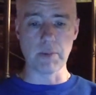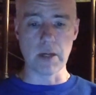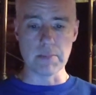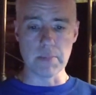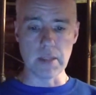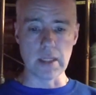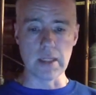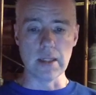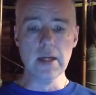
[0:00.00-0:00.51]

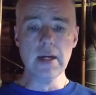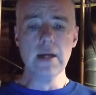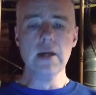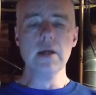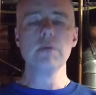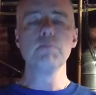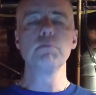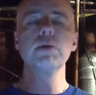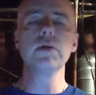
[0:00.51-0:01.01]
me.
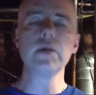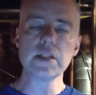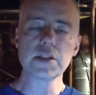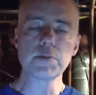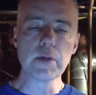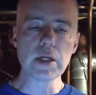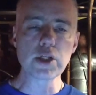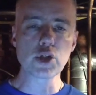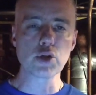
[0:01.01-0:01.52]

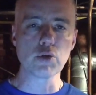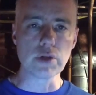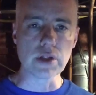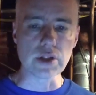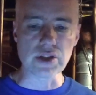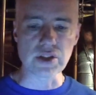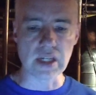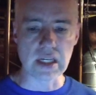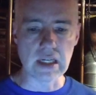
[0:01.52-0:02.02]
Please make sure
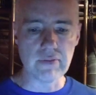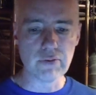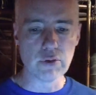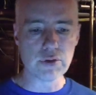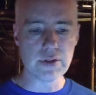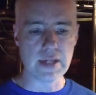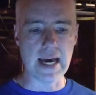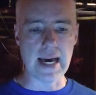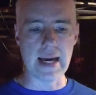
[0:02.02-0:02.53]
you save
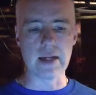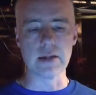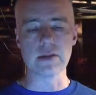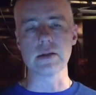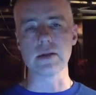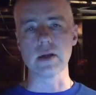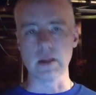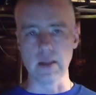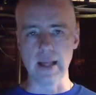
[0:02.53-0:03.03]
your data
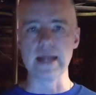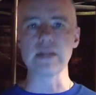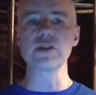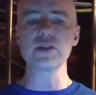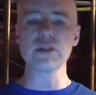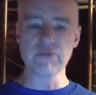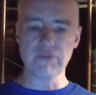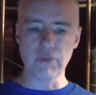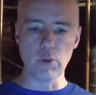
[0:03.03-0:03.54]
to the
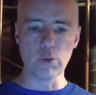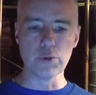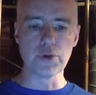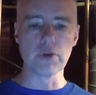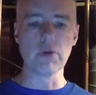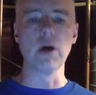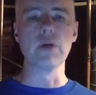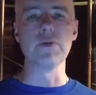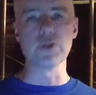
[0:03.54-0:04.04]
classes
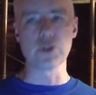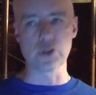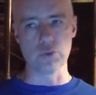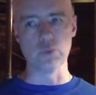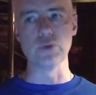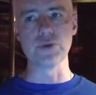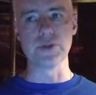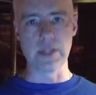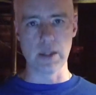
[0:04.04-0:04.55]
folder on the
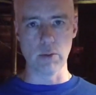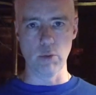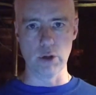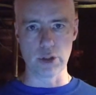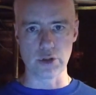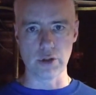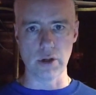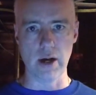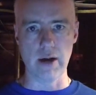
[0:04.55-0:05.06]
school's
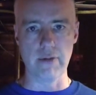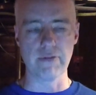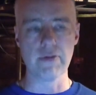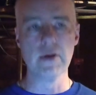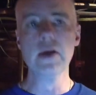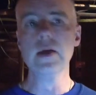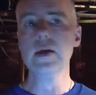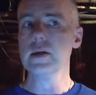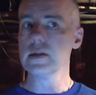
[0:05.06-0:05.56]
network drive.
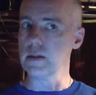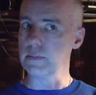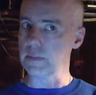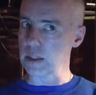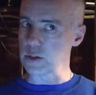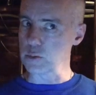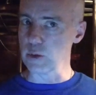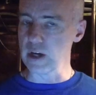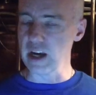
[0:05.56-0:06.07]

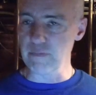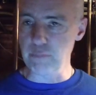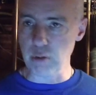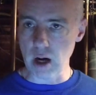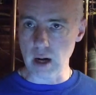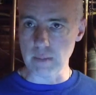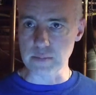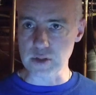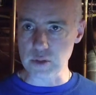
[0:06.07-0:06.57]
Sometimes we have
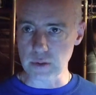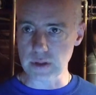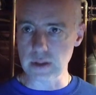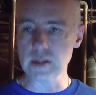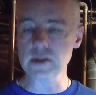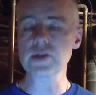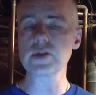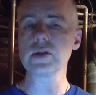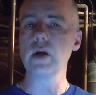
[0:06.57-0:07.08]
problems with
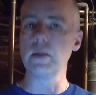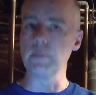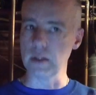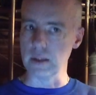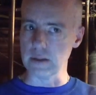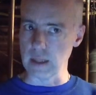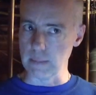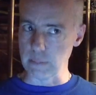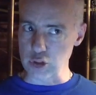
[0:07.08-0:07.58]
this. I'm
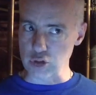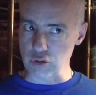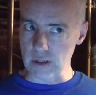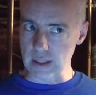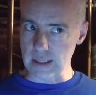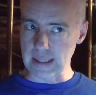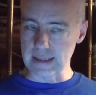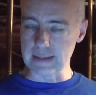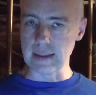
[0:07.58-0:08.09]
going to
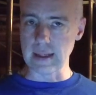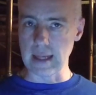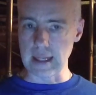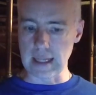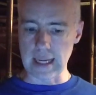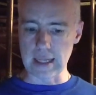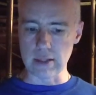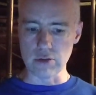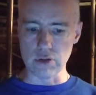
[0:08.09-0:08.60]
demonstrate again
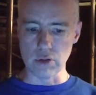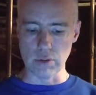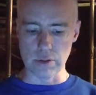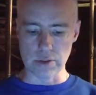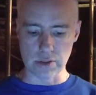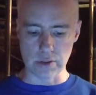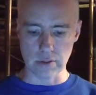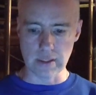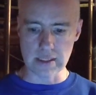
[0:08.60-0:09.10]
today how to do
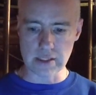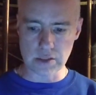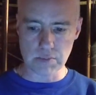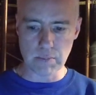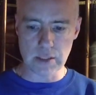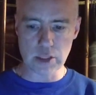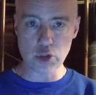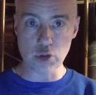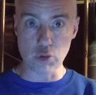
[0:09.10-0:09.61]
it. So
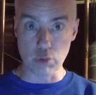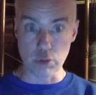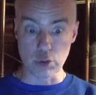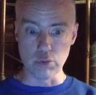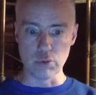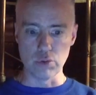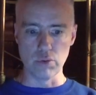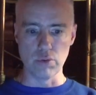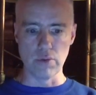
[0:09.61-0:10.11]
let's make sure
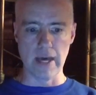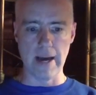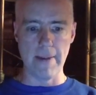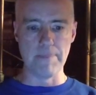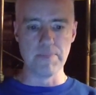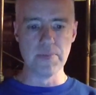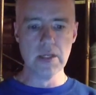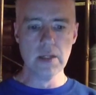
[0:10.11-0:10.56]
you do that.